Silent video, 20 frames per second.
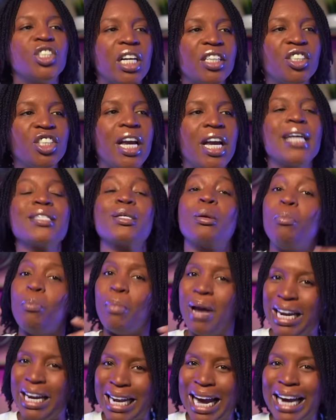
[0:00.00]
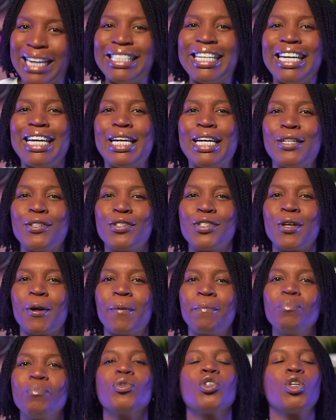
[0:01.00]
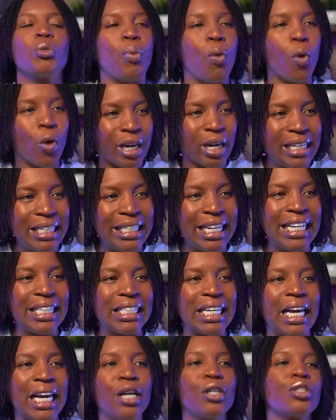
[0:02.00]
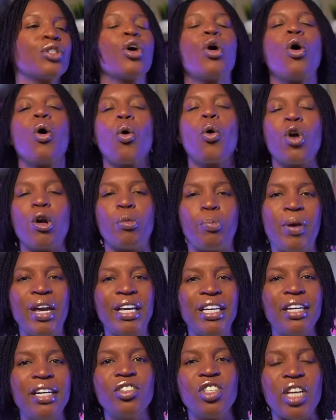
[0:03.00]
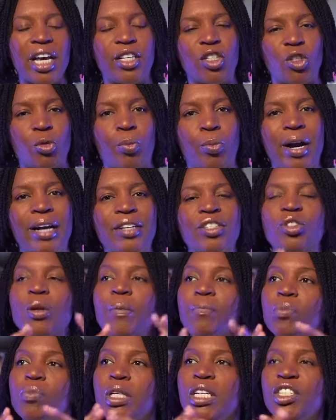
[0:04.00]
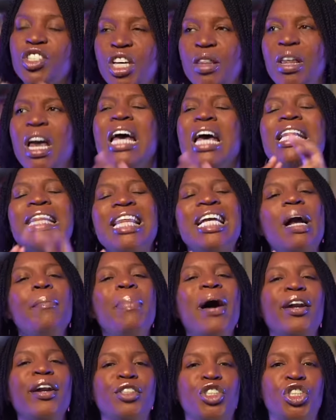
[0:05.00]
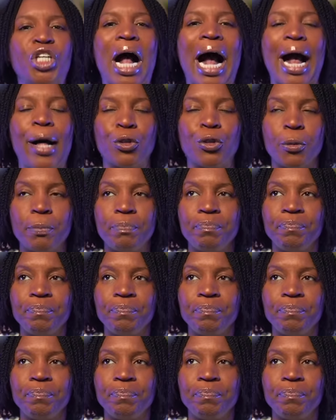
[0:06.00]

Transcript: such as main ideas, supporting details, or opinions expressed. Listen, think about a child,